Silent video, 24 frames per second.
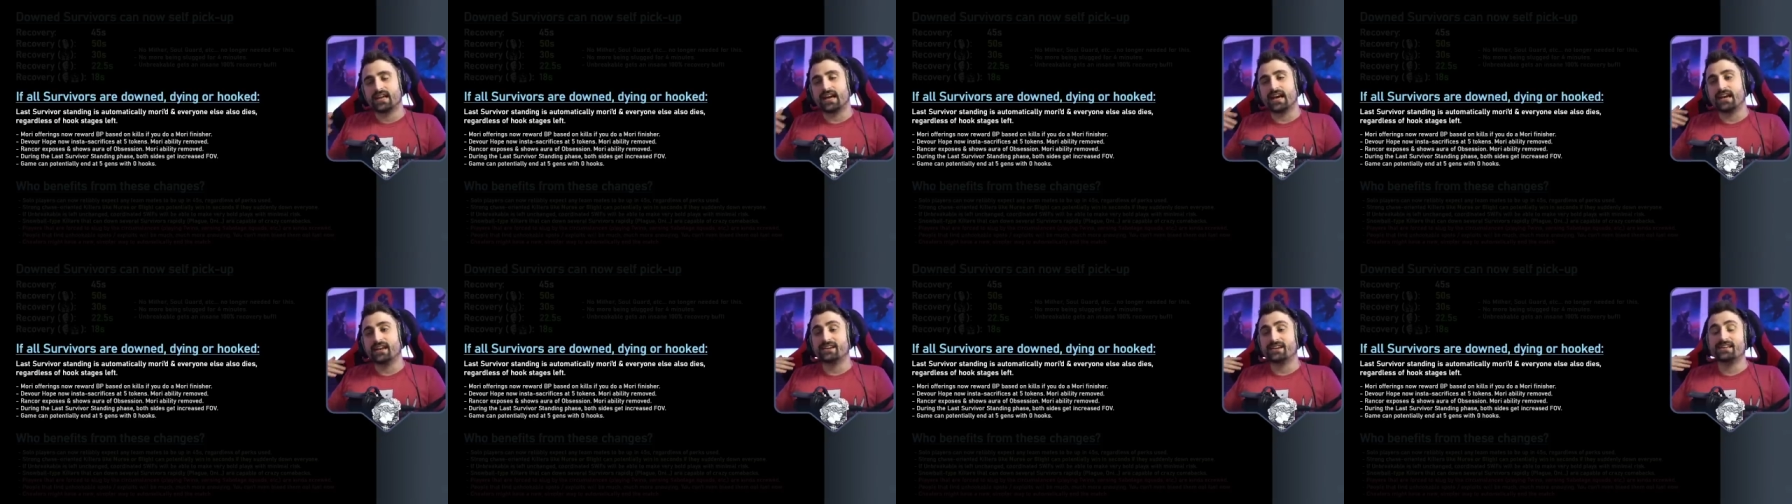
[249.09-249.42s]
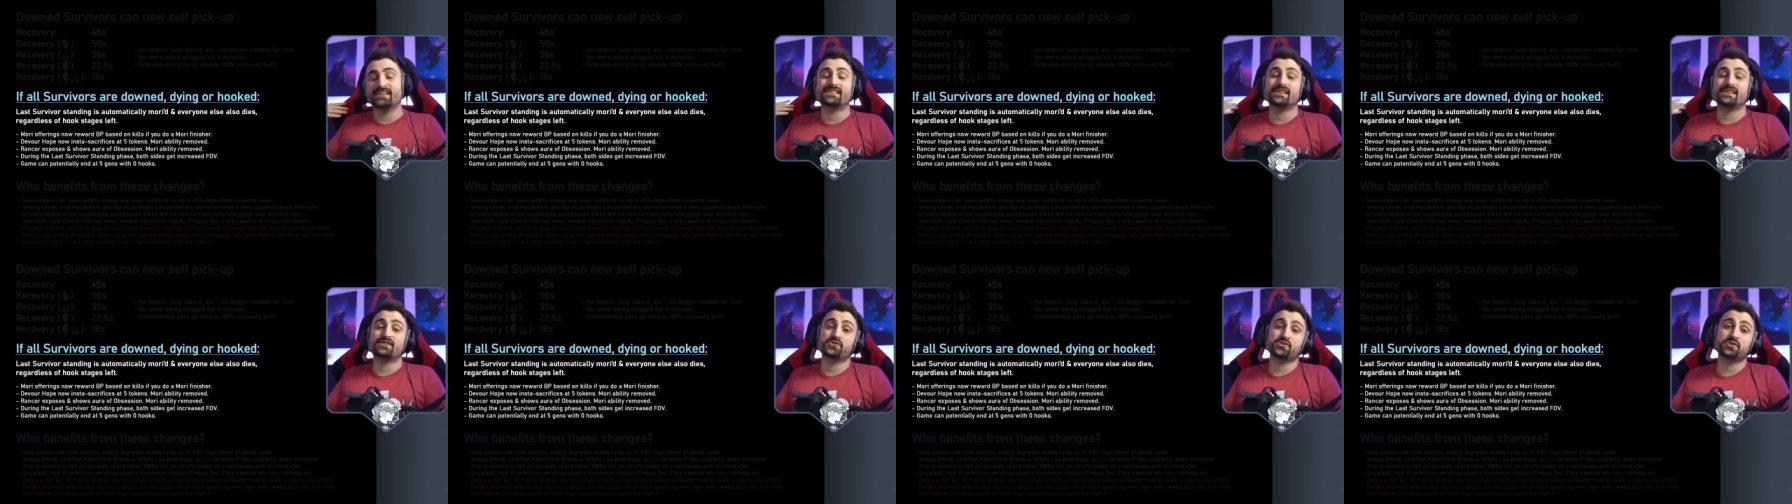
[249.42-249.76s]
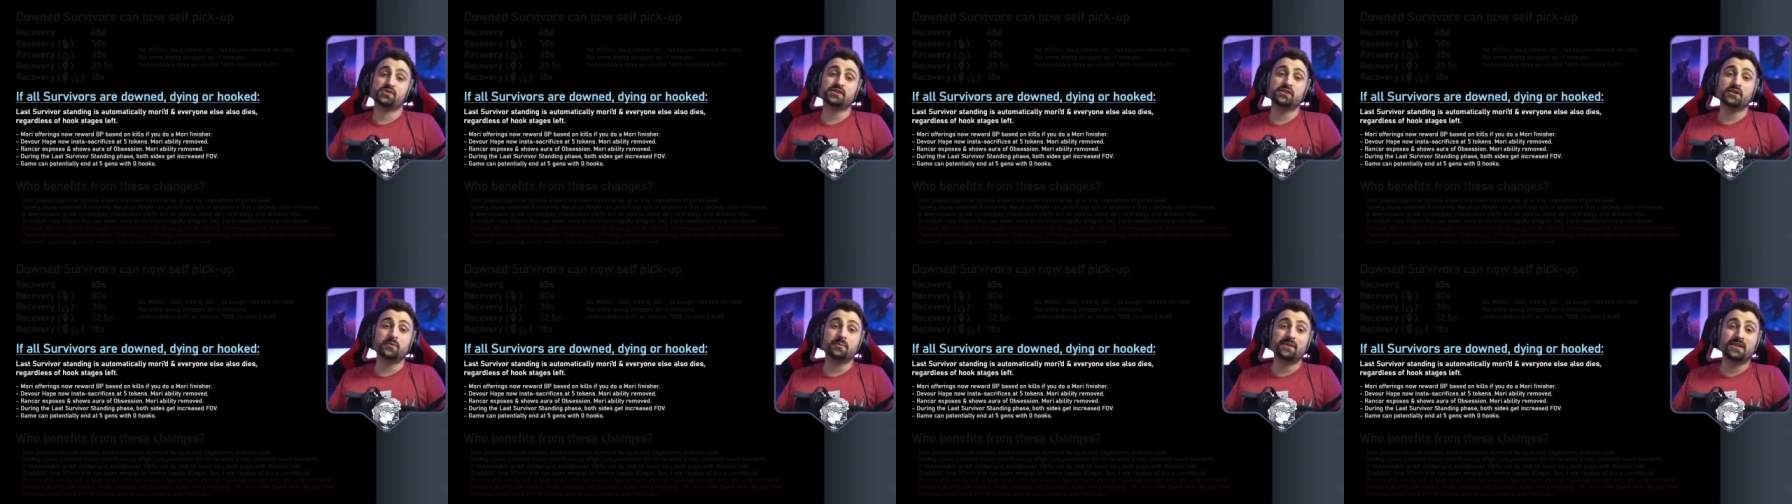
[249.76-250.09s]
And it's also
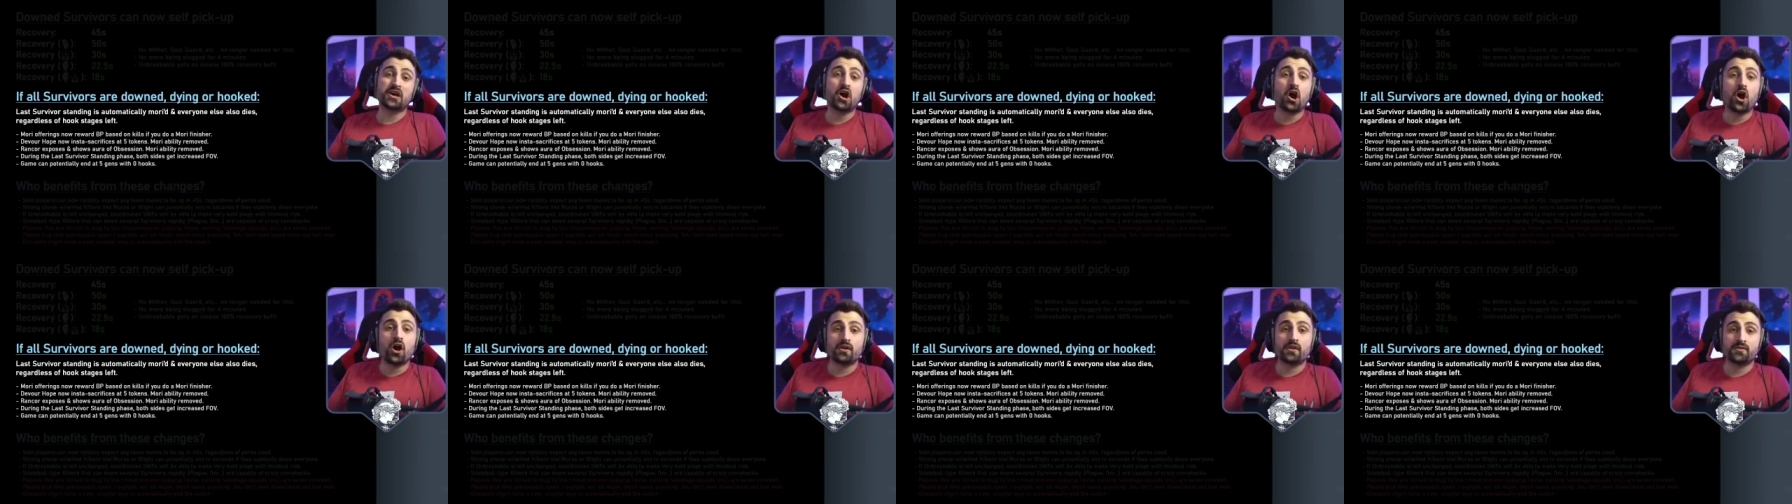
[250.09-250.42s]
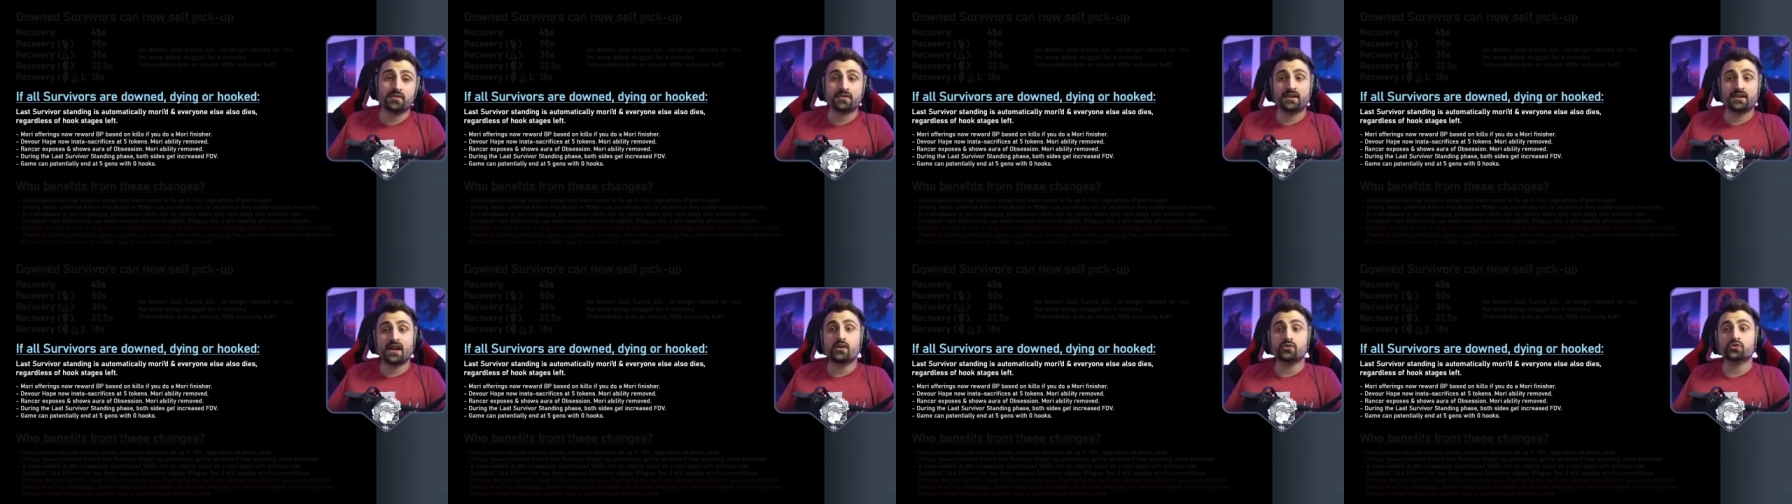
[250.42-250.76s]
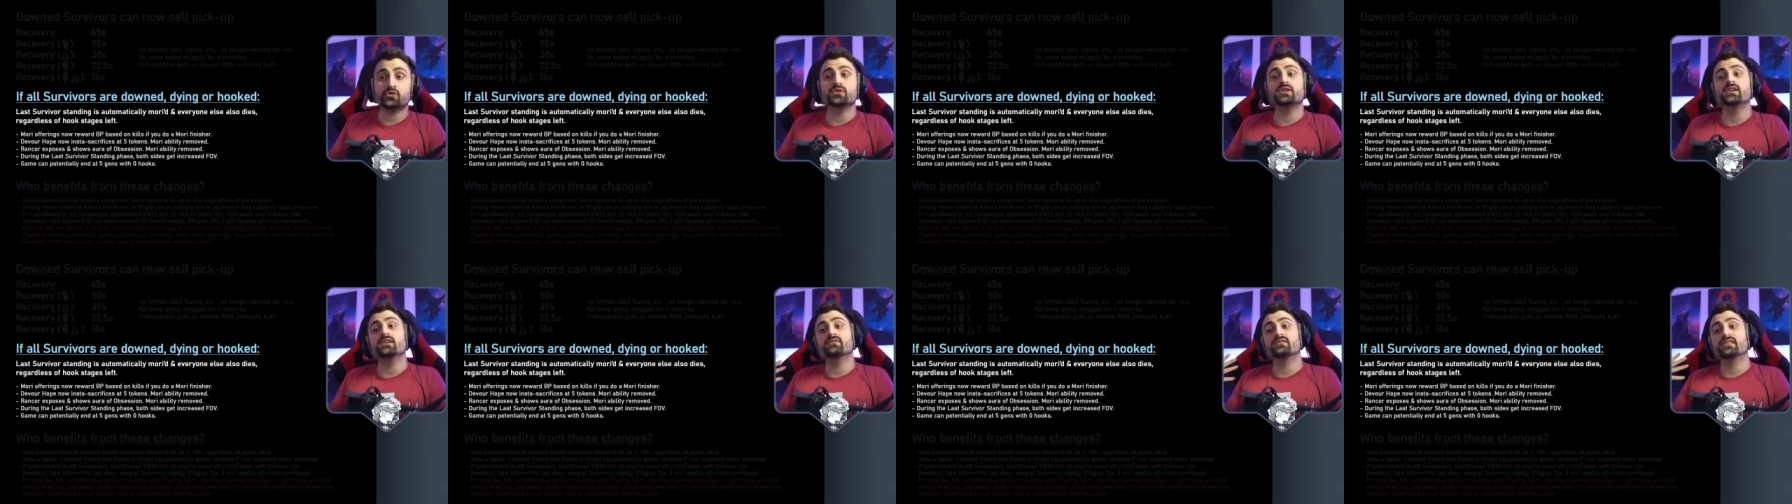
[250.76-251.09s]
a little bit harder now
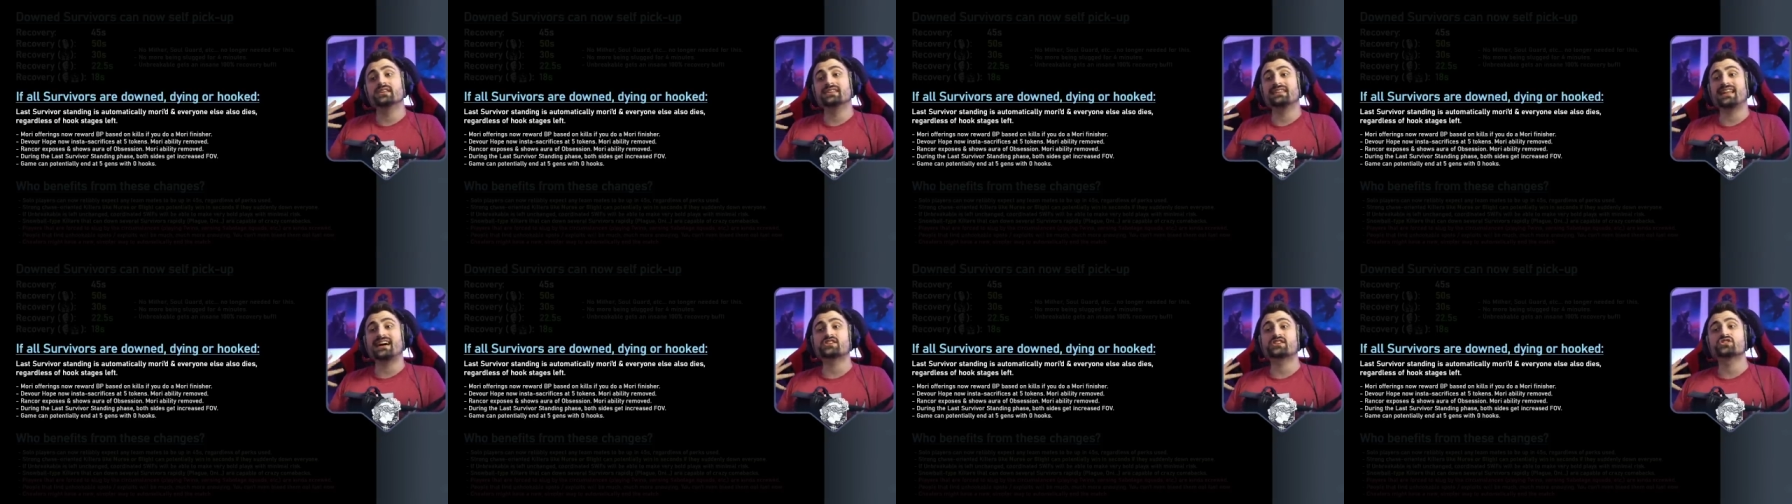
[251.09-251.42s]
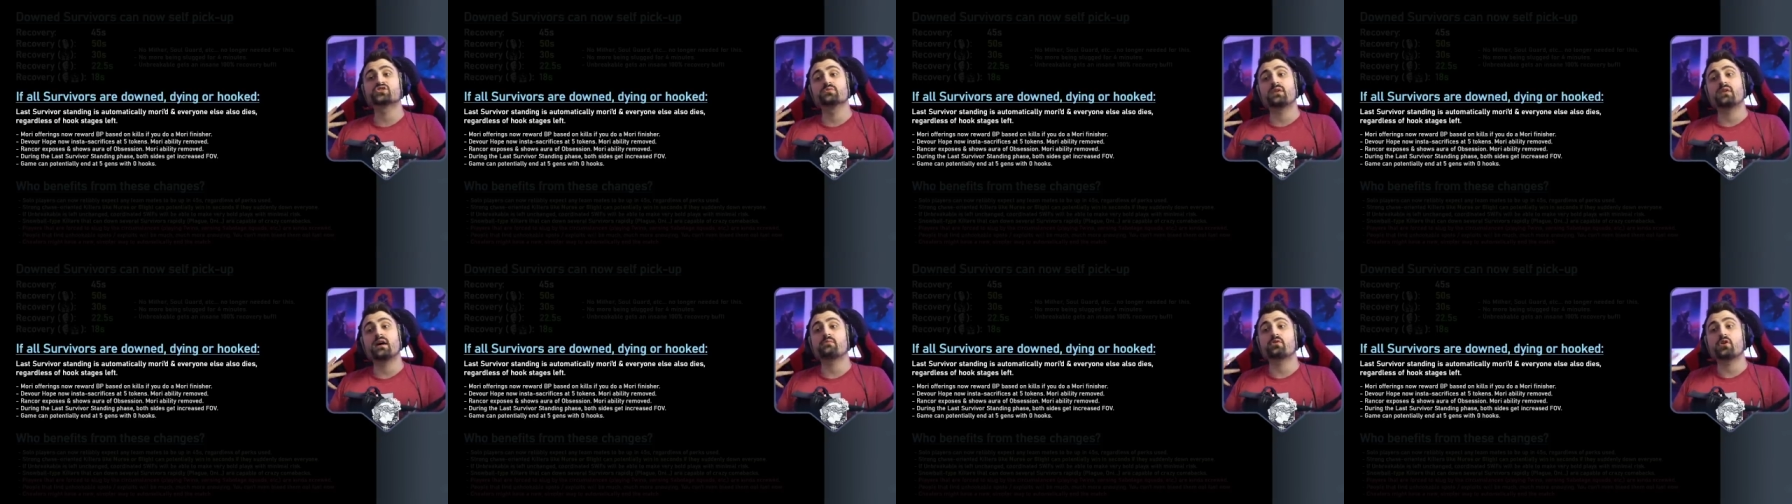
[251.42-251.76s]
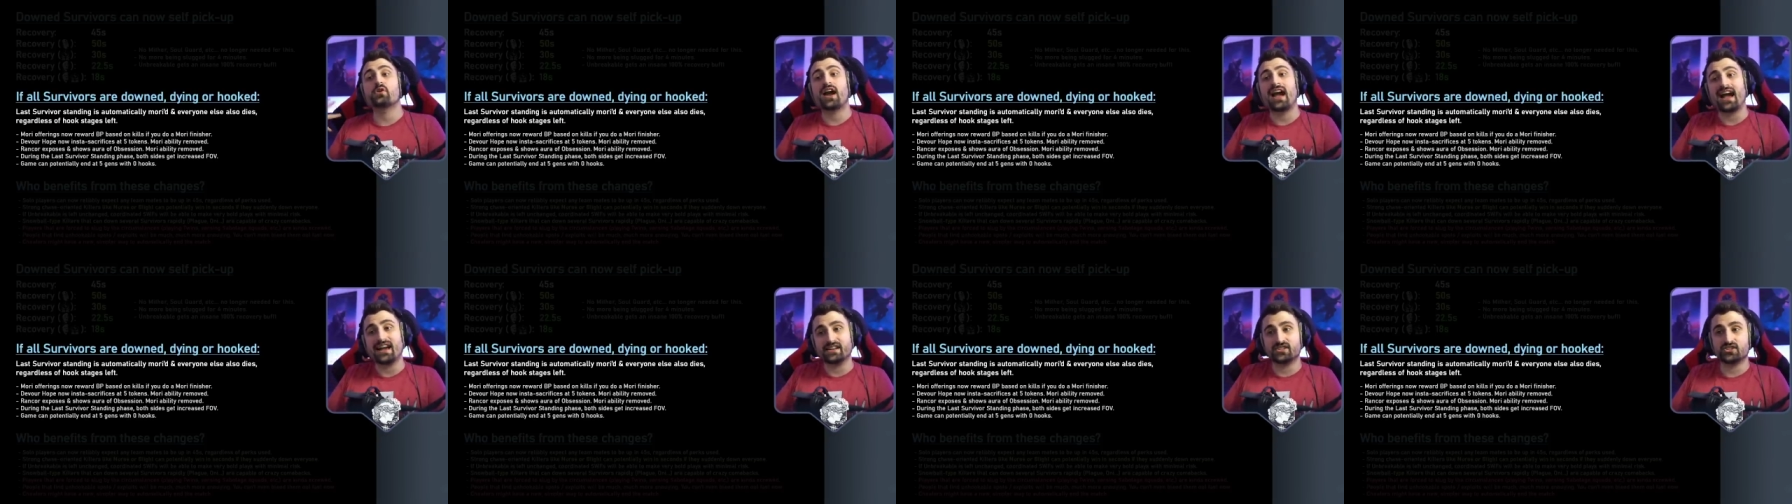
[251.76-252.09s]
to give the last survivor
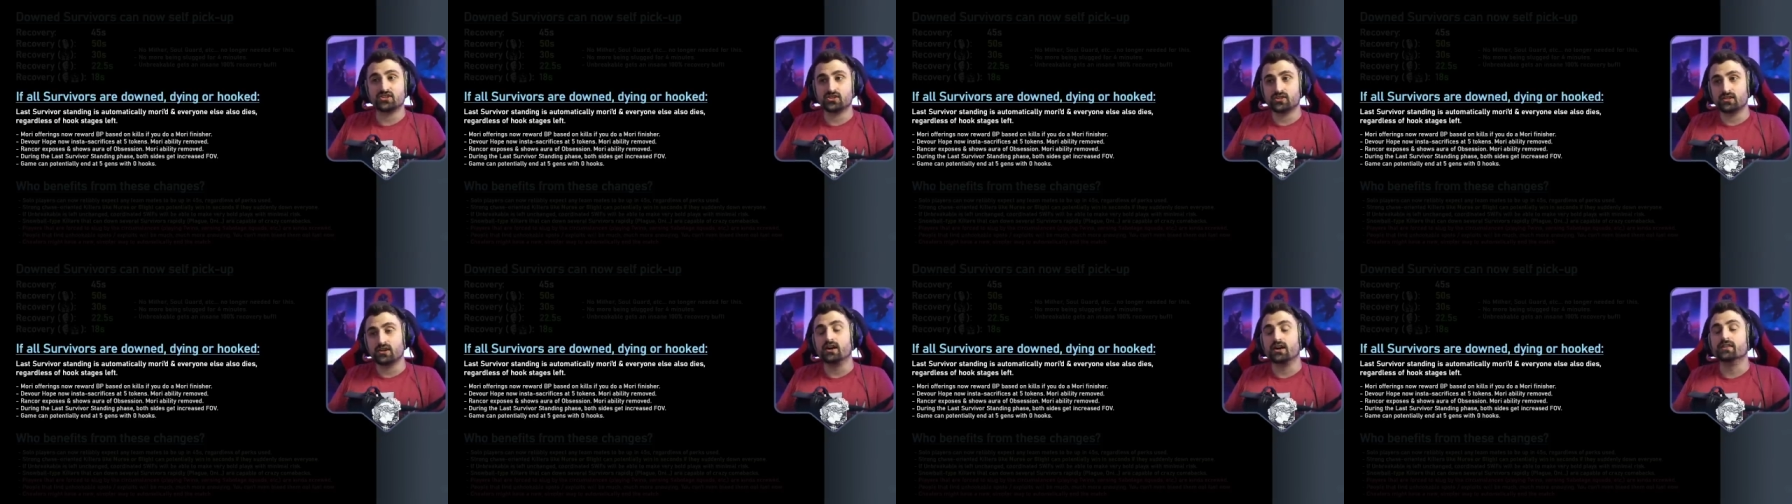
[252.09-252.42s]
hatch.